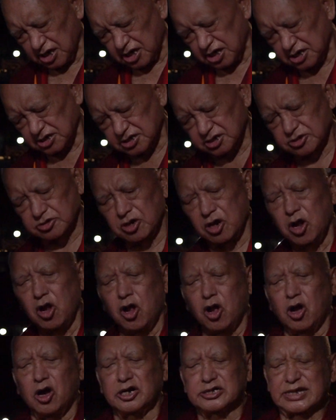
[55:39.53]
And you know,
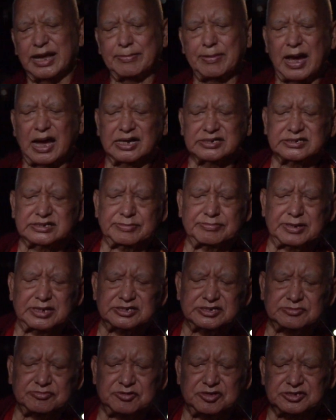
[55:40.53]
all the parts of the
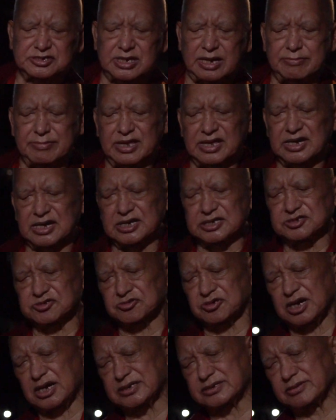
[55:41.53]
best which I made to
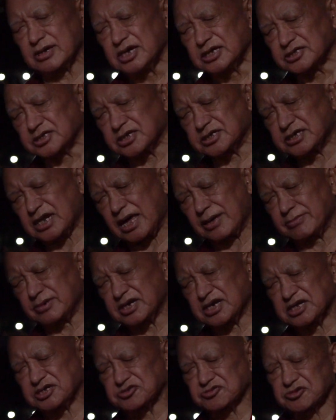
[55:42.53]
God, the time I
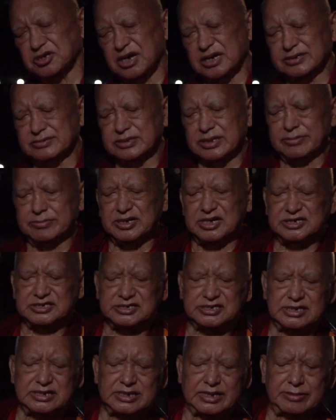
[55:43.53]
made to God,
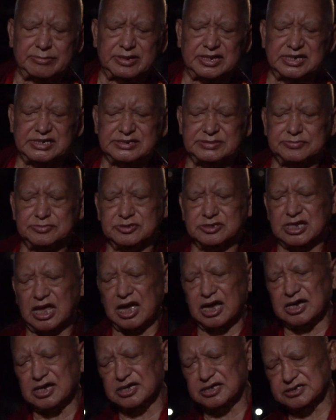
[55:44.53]
the
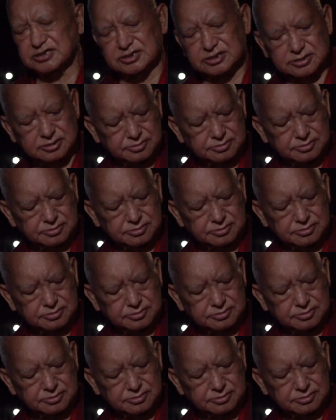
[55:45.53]
Buddhas.